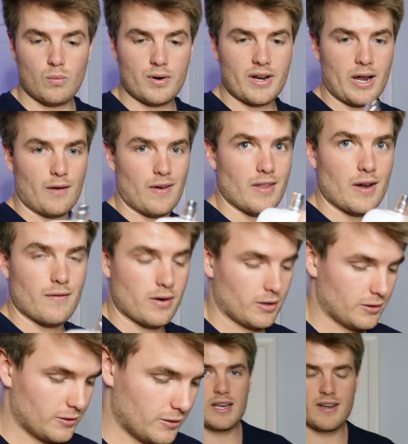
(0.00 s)
one day I'll find that
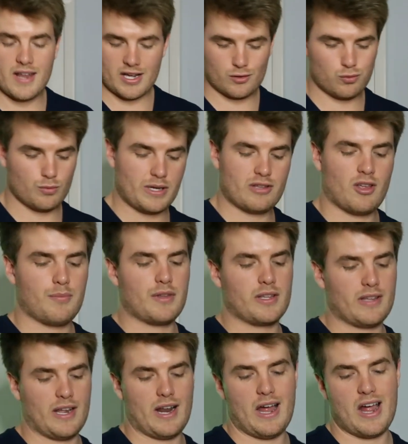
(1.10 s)
fragrance. And next would be something
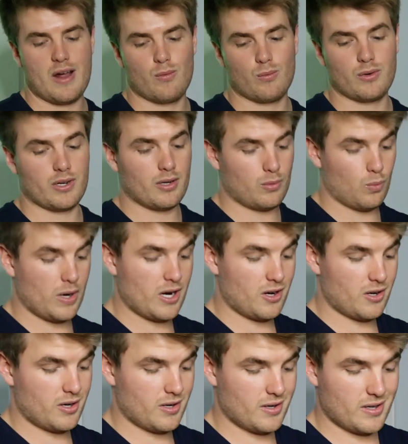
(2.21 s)
that I would
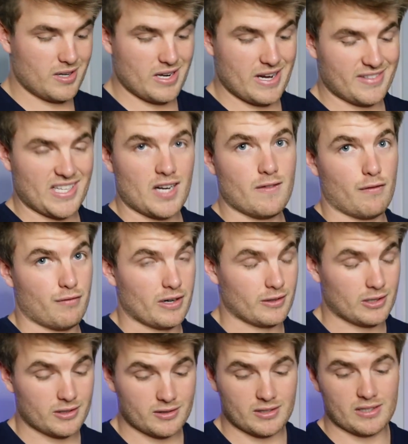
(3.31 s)
wear instead of a
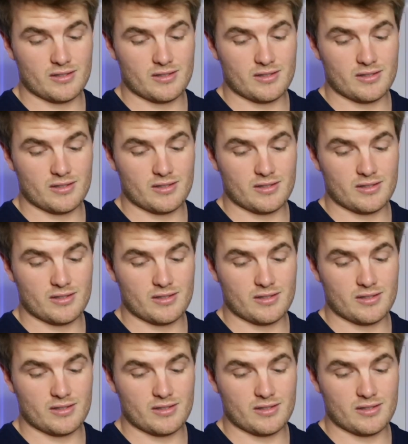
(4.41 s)
fragrance.